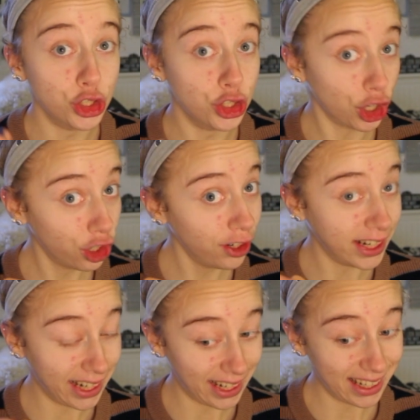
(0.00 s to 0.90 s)

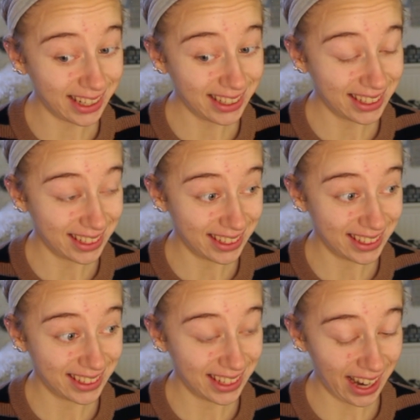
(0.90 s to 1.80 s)
dirty,
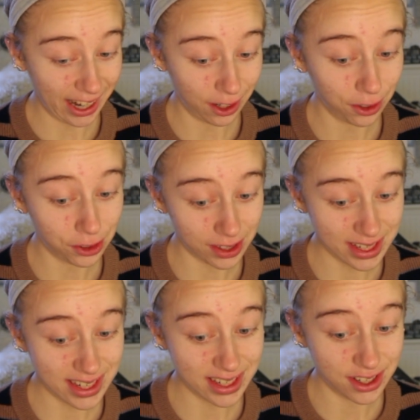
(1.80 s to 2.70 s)
it
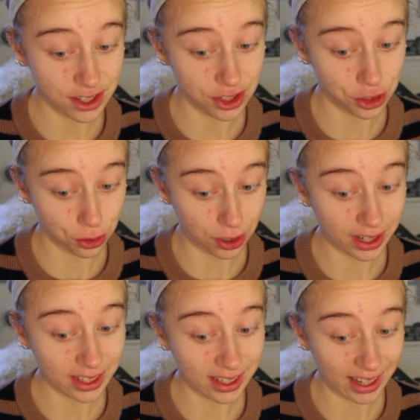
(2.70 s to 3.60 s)
looks
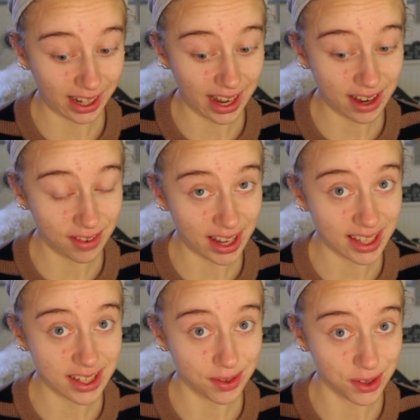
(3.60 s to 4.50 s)
destroyed, like, I've
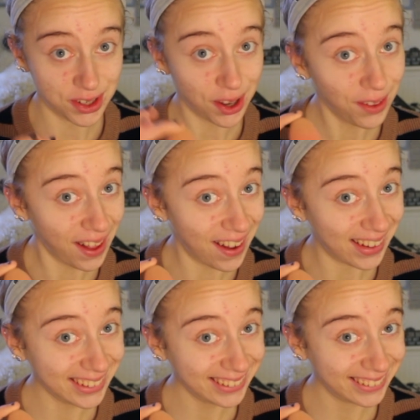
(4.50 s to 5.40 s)
had this for so
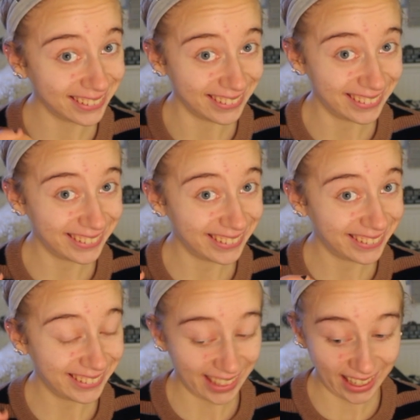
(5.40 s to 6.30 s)
long.
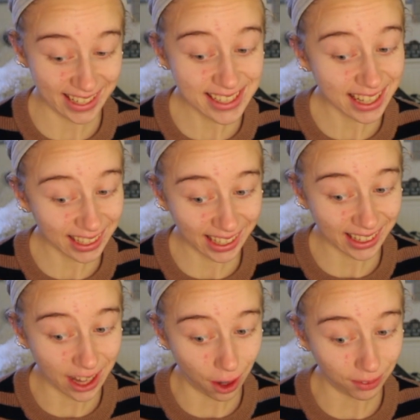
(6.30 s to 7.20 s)
It is
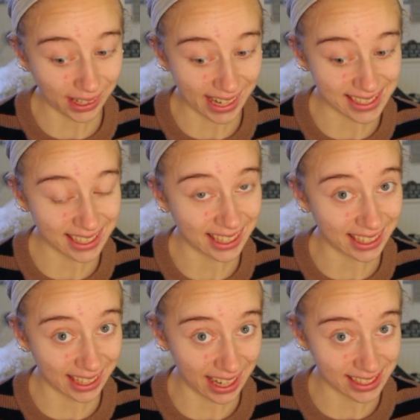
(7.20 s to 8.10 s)
clean, though. Like, I
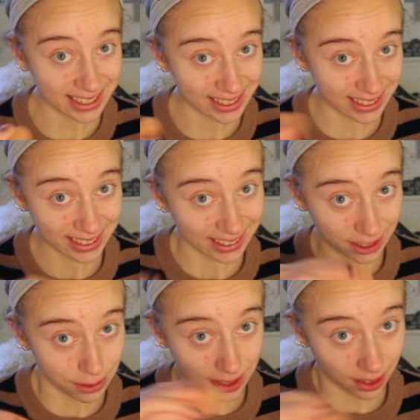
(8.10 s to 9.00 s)
did
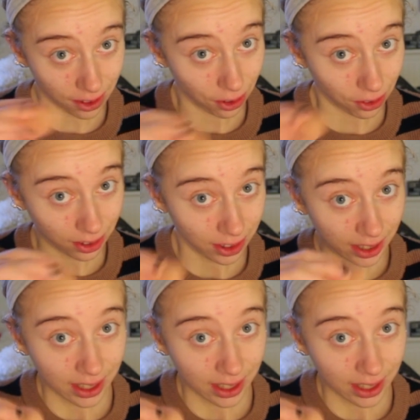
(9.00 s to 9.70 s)
use the little